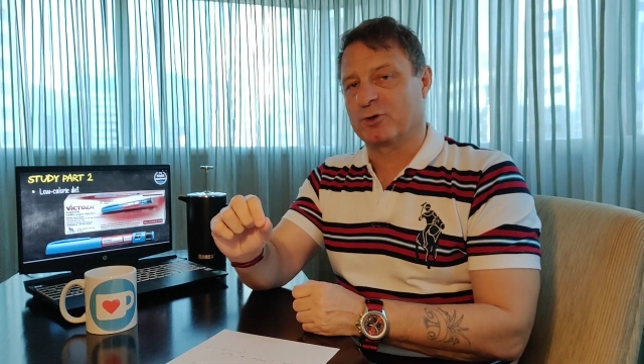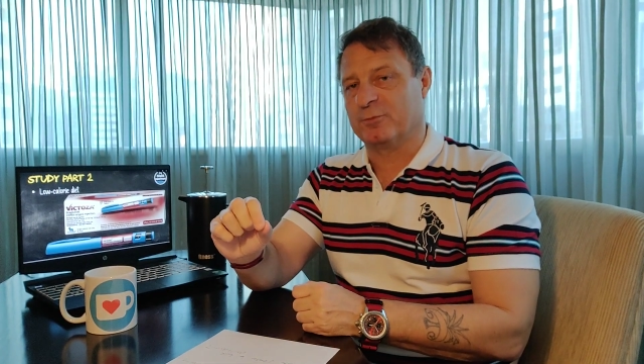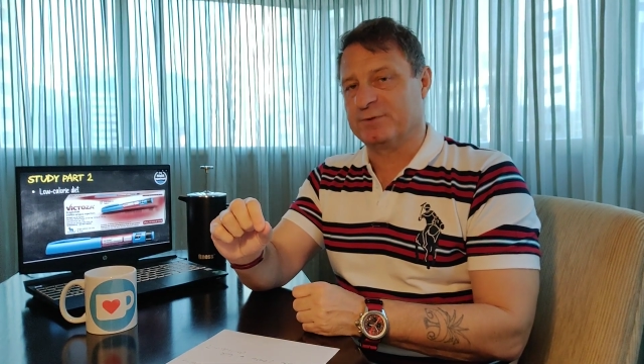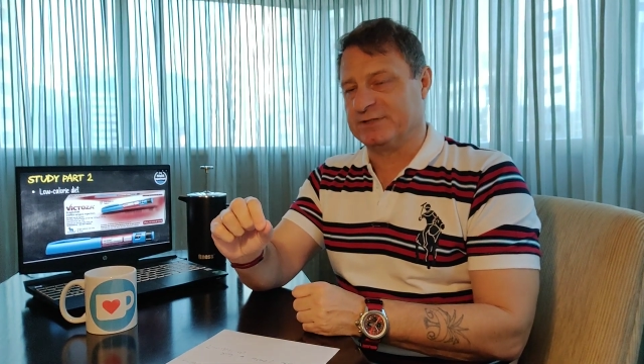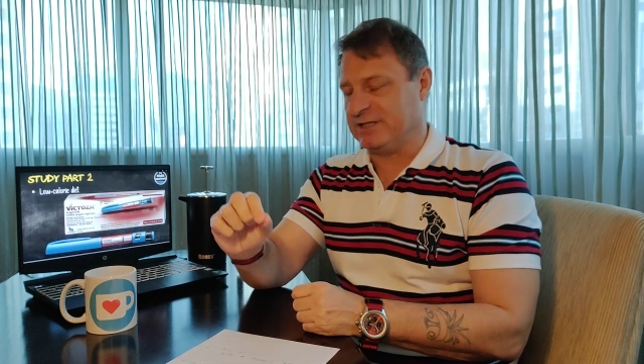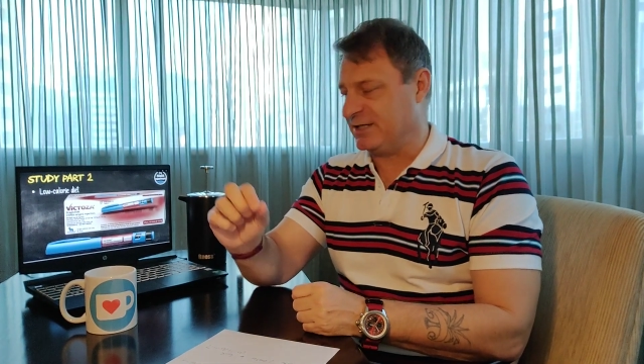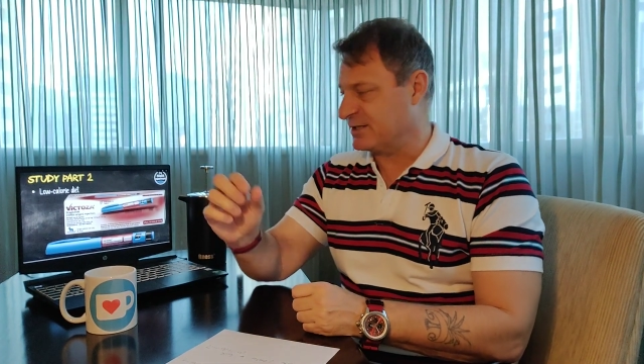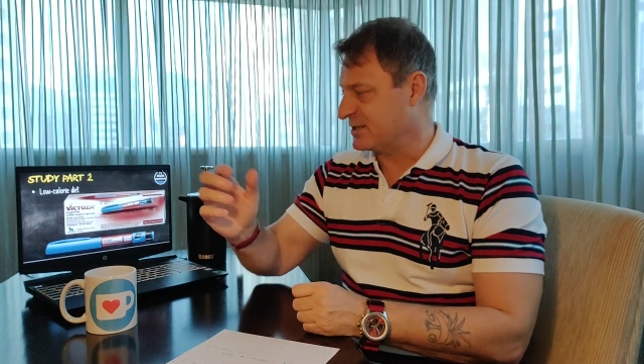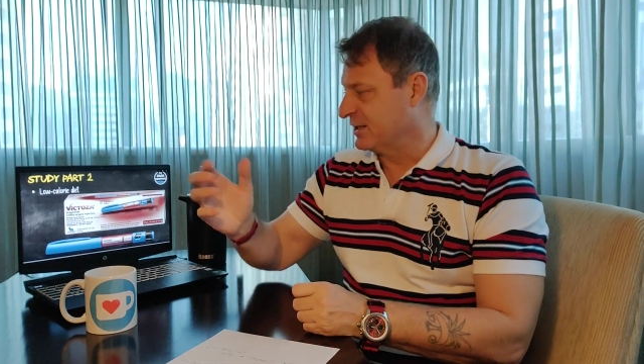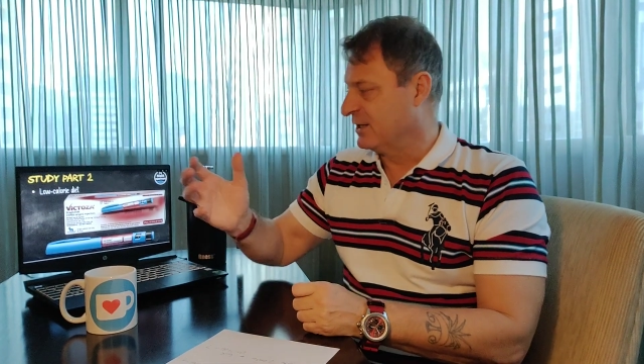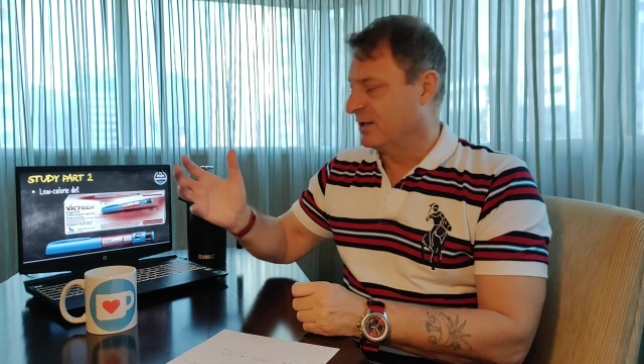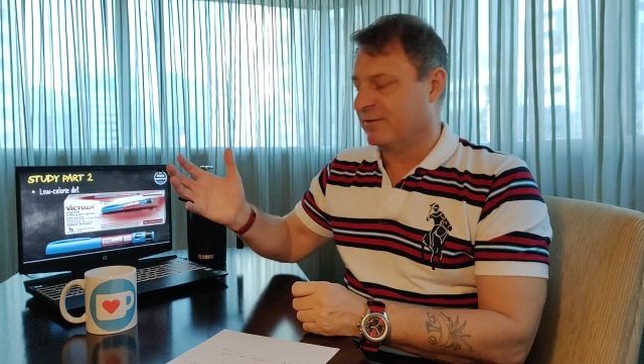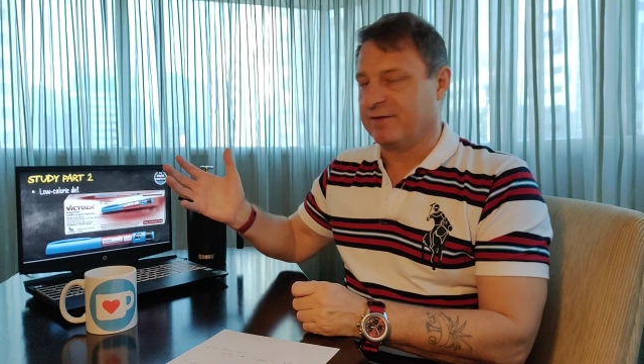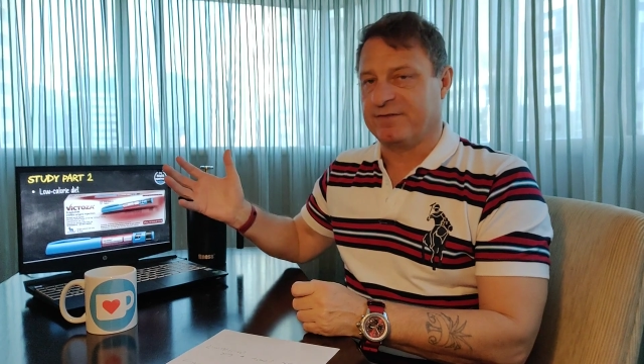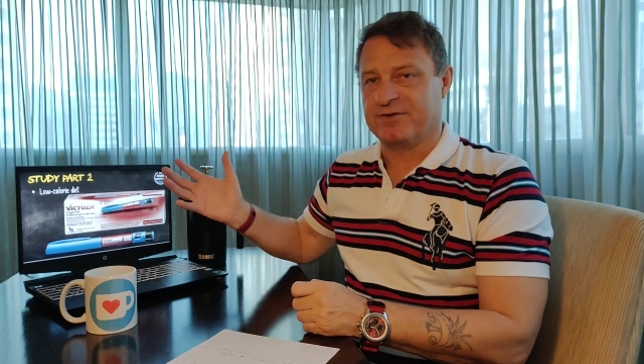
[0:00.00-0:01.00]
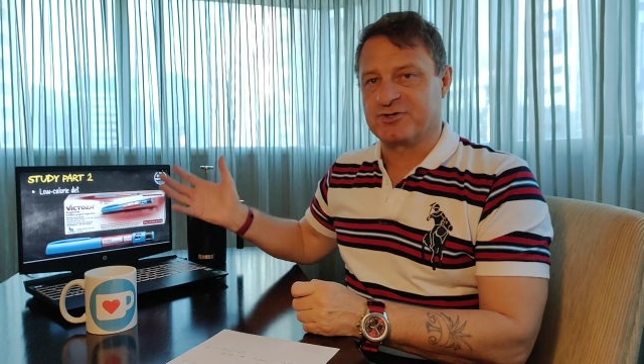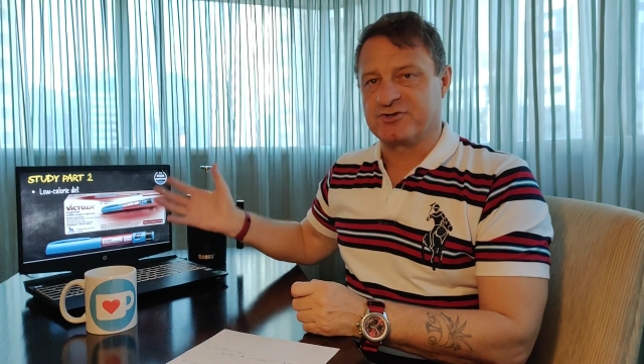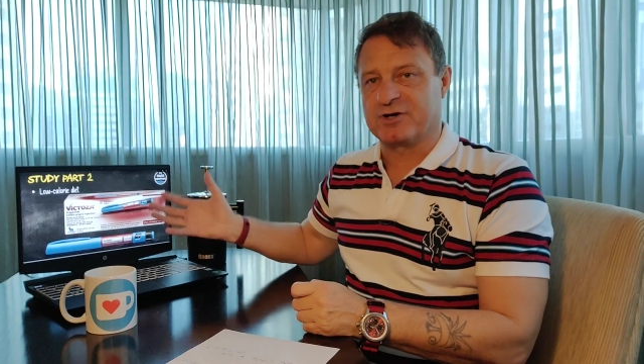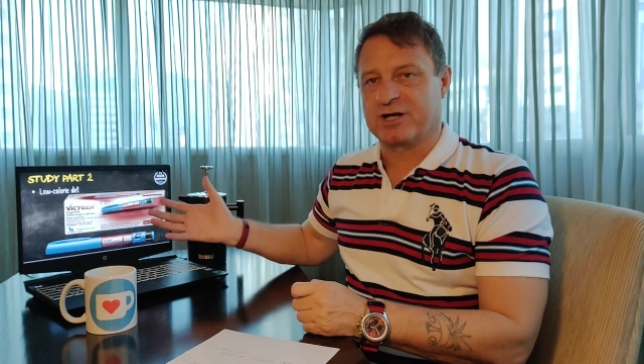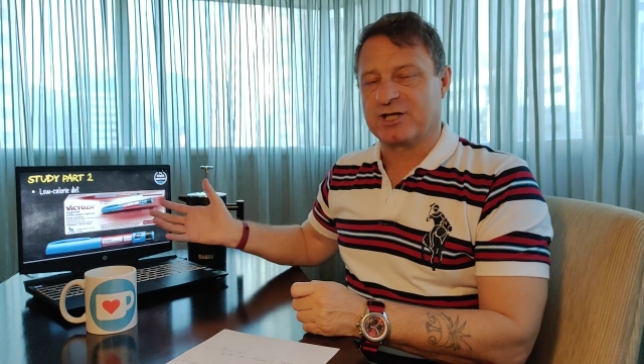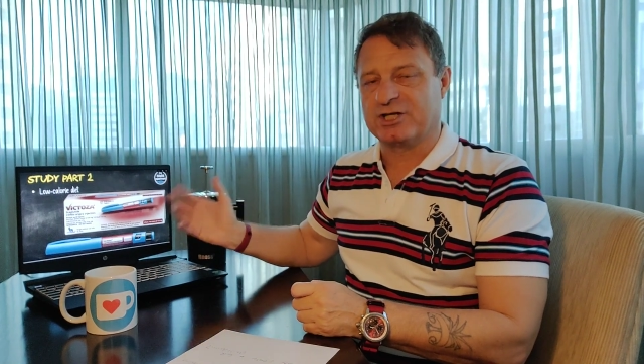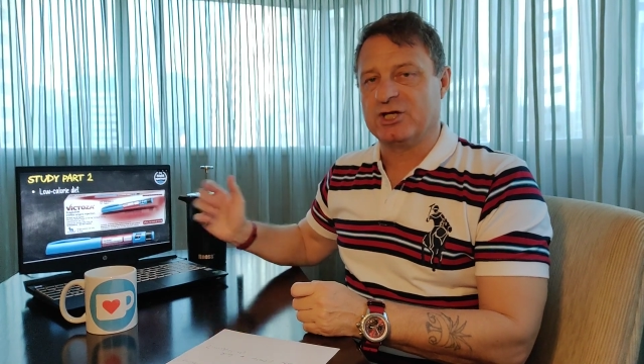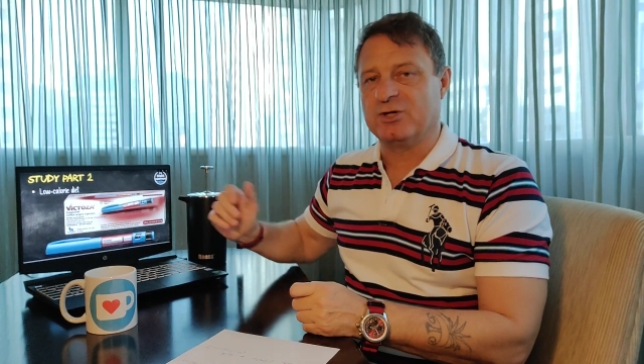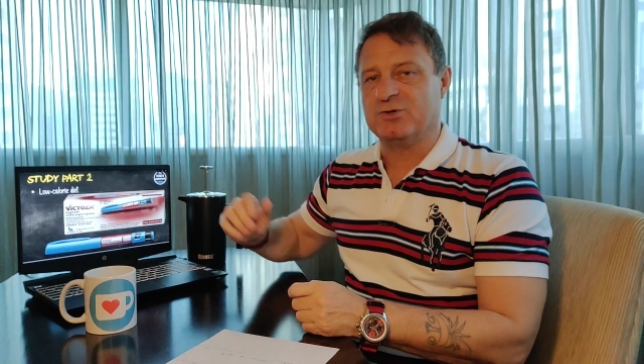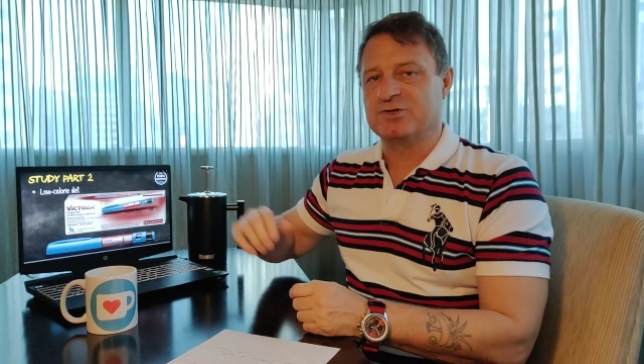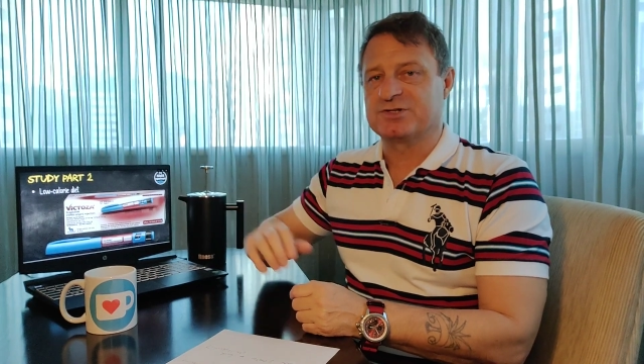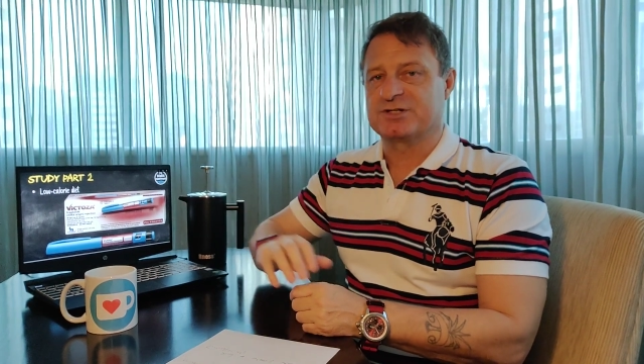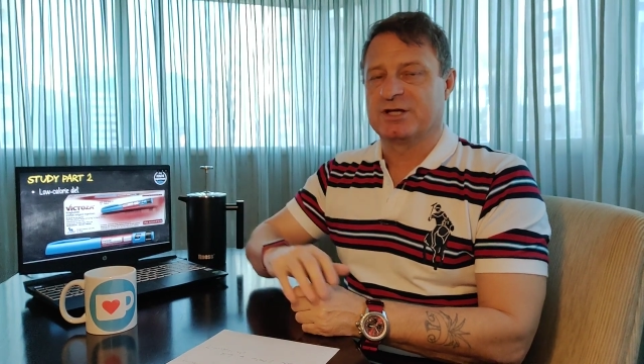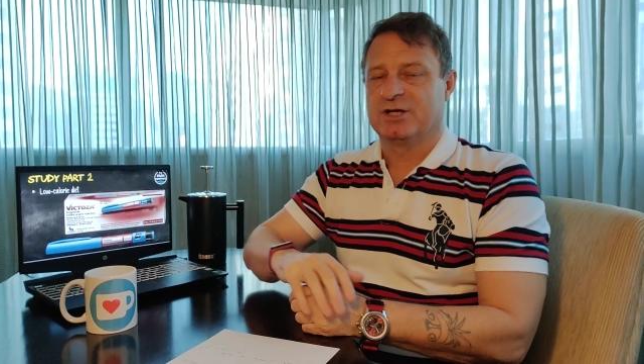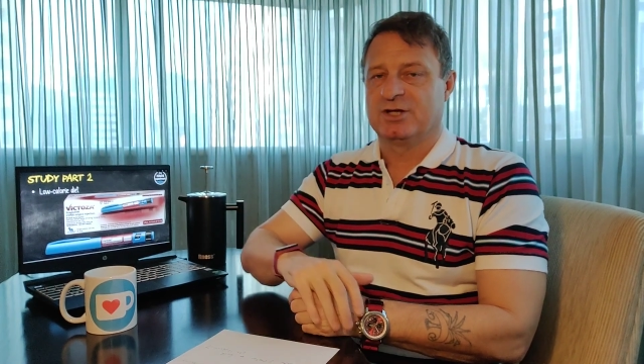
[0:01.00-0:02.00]
properties that the drug
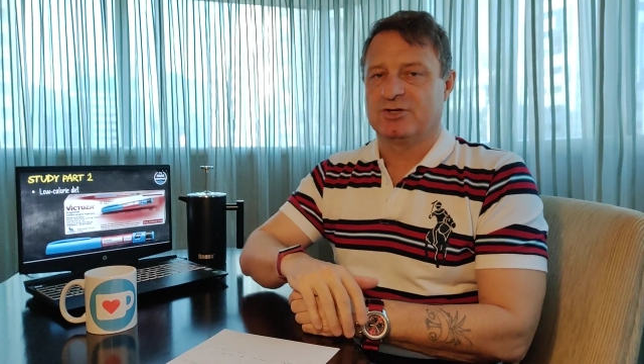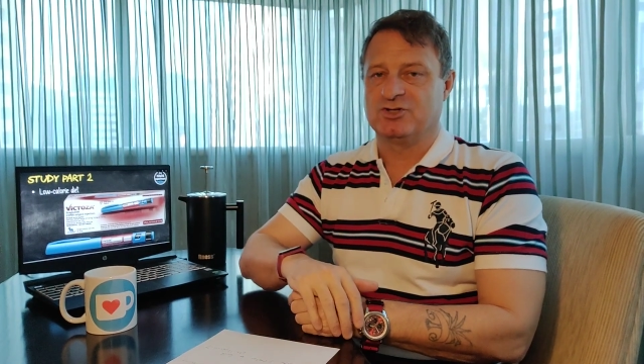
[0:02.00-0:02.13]
used